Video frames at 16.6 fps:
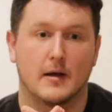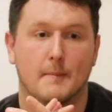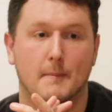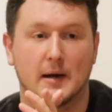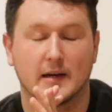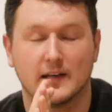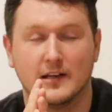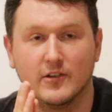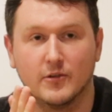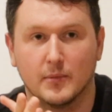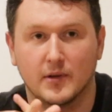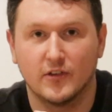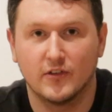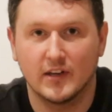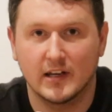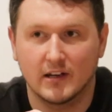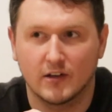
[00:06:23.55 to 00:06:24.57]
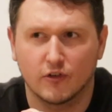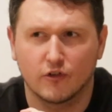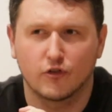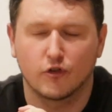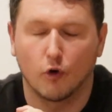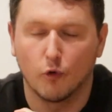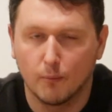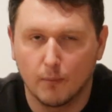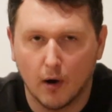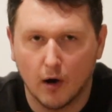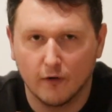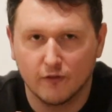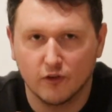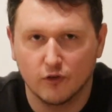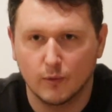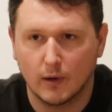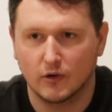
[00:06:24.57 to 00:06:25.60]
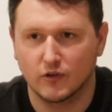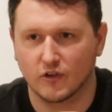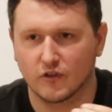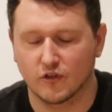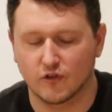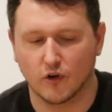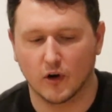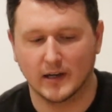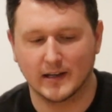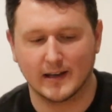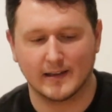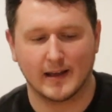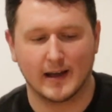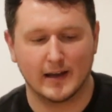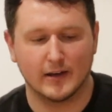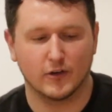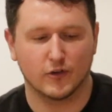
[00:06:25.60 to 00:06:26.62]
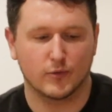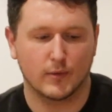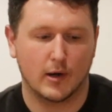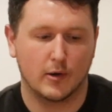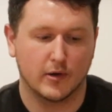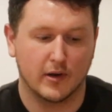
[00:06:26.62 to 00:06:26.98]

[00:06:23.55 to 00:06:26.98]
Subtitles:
magnesium and zinc salt baths as well, just to try and get that in as well.